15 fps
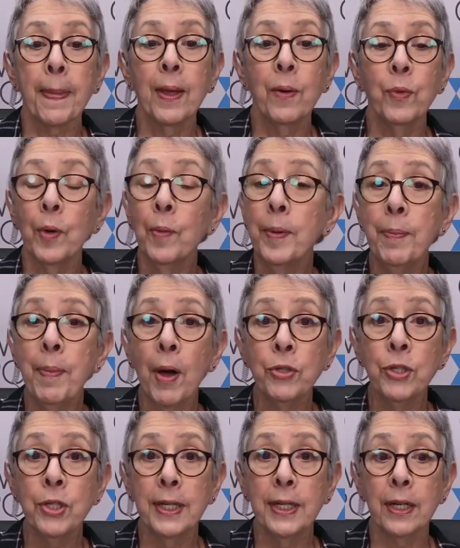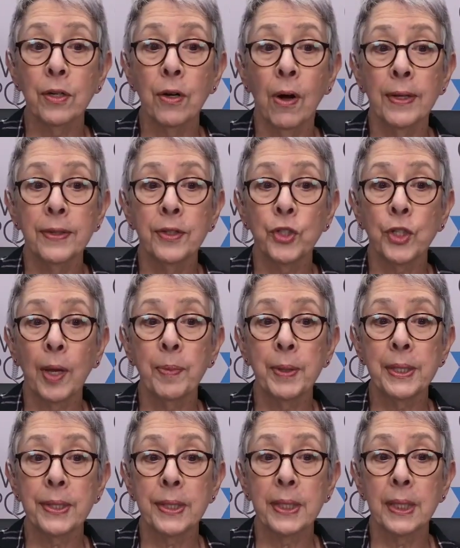We'll be posting it on the
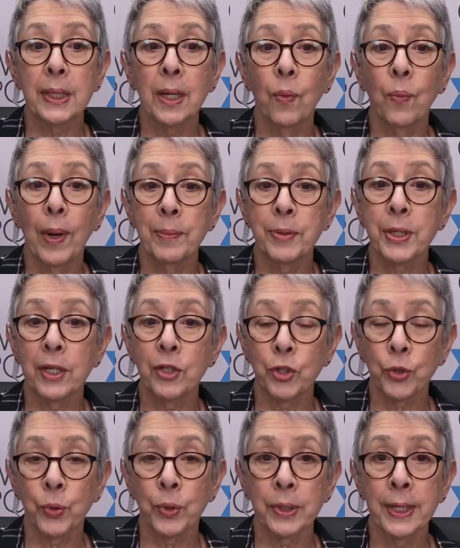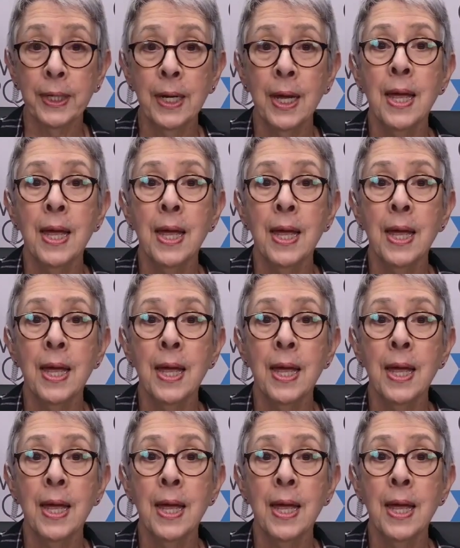JPC website shortly,